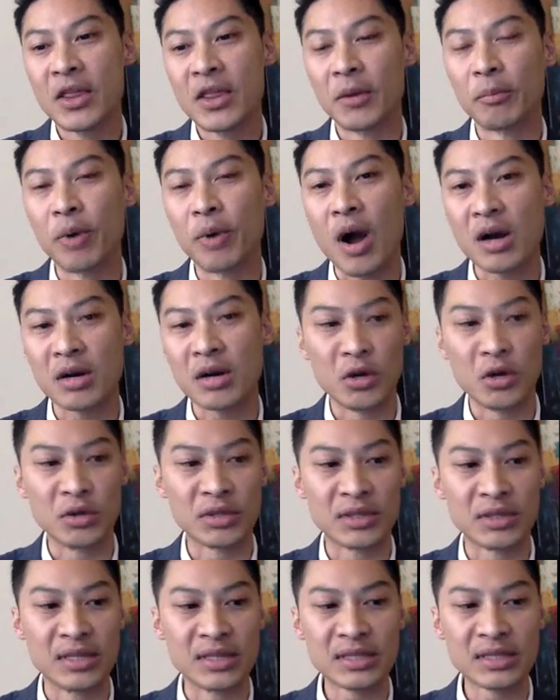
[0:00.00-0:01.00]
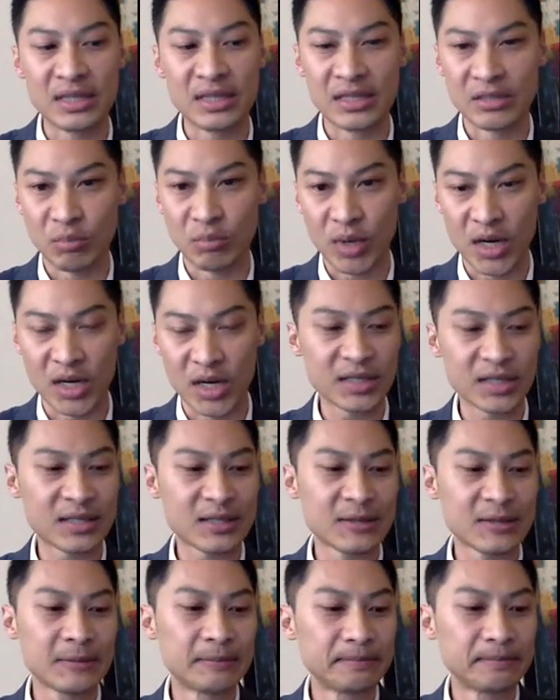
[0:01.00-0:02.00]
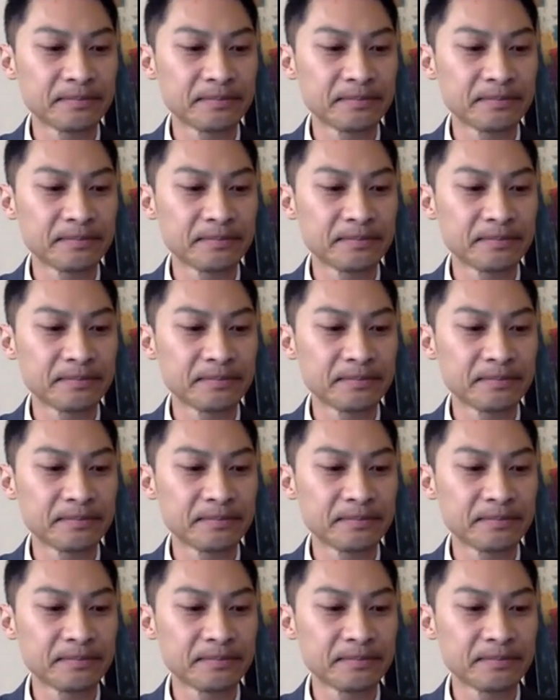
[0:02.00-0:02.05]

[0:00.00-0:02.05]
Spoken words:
the prognosis is worse.